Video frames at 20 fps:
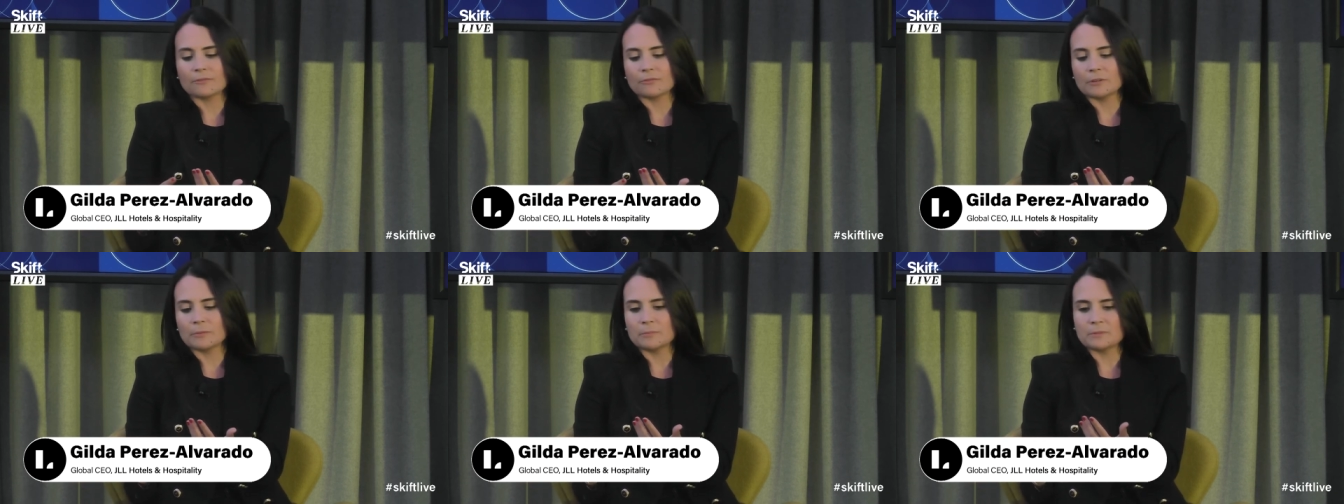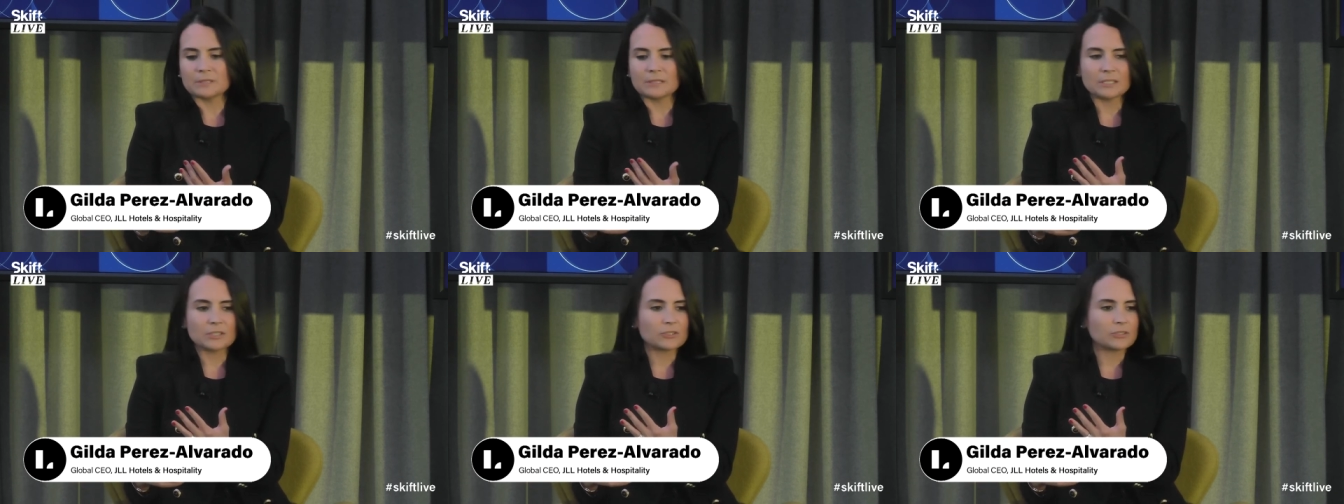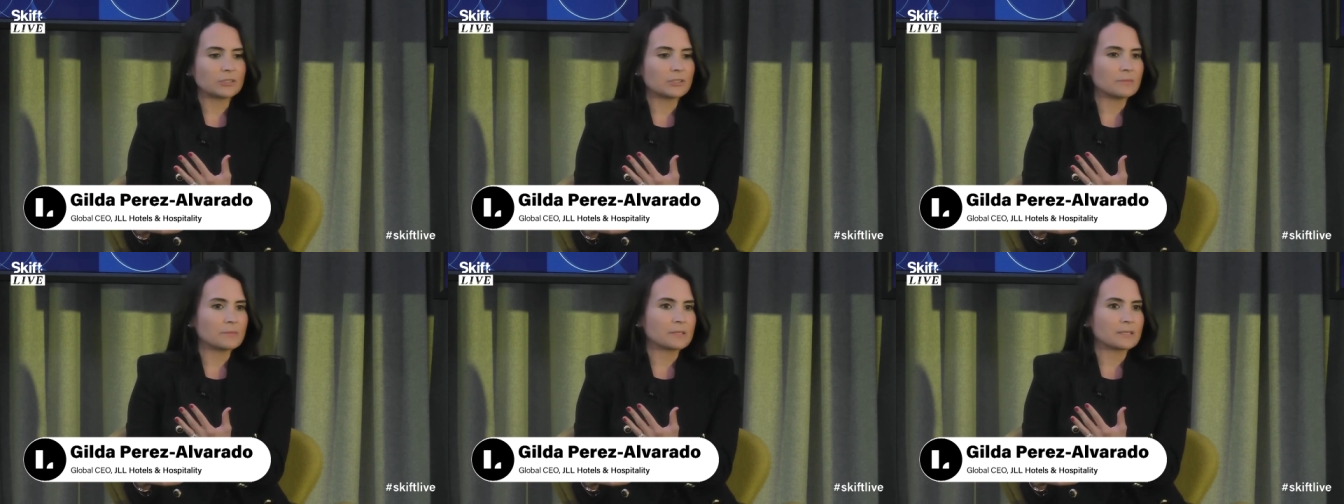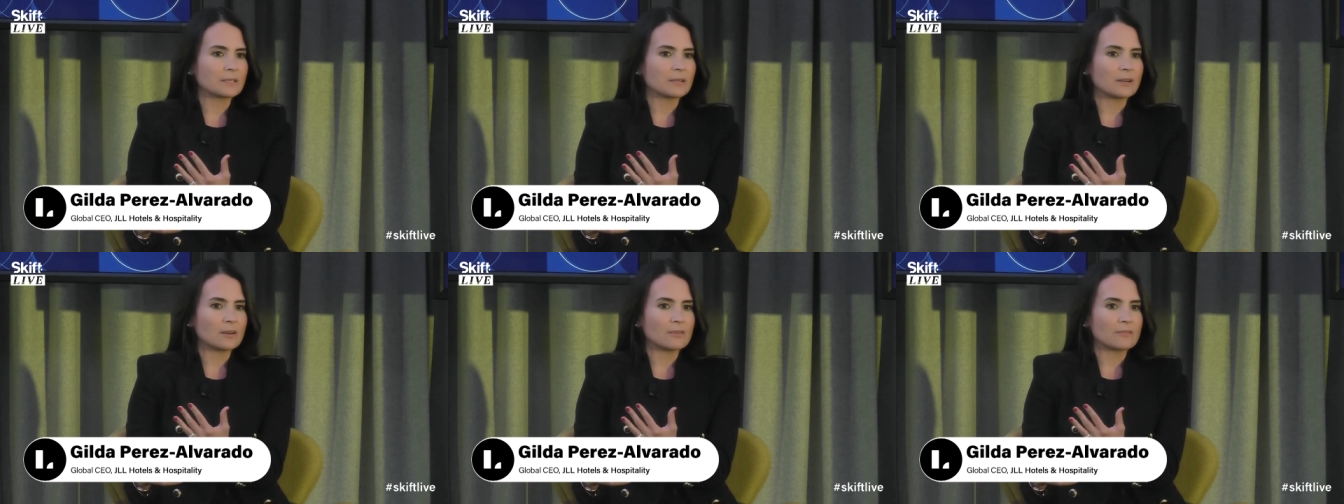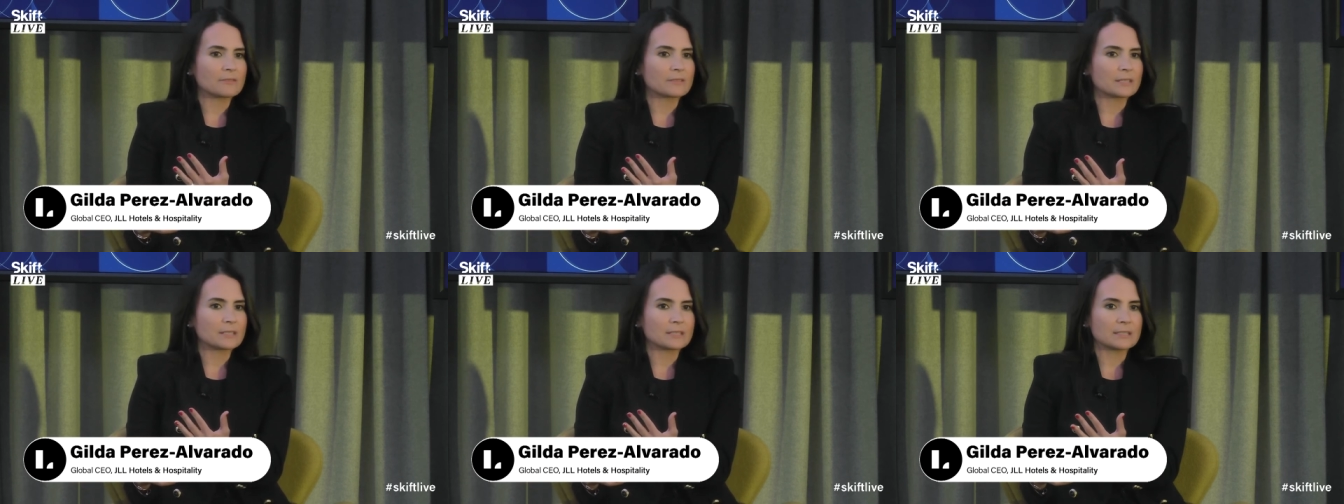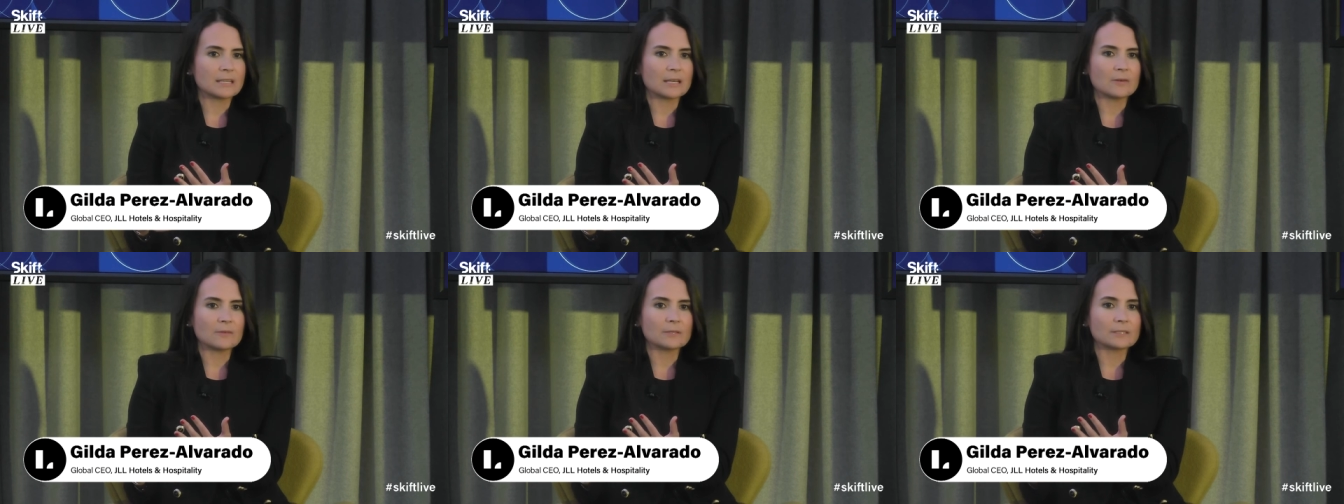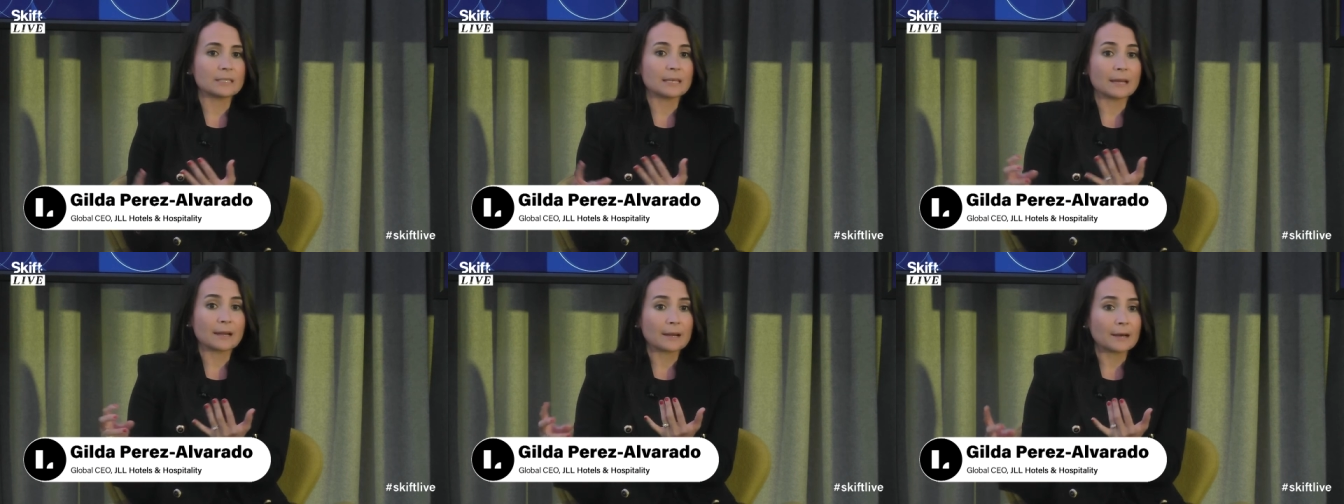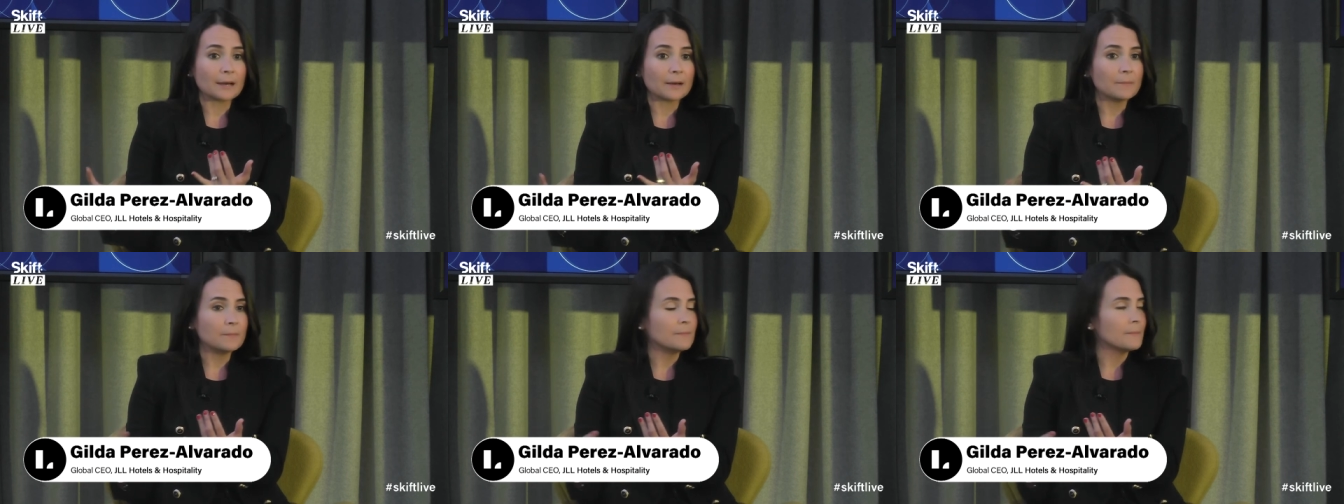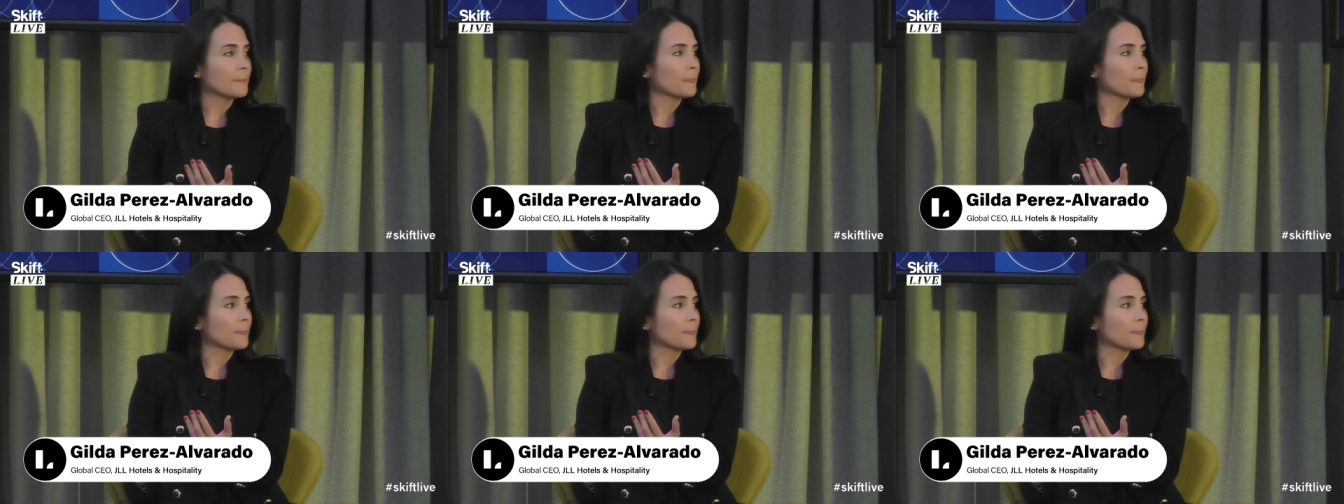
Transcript: repositioned themselves as now a tech hub.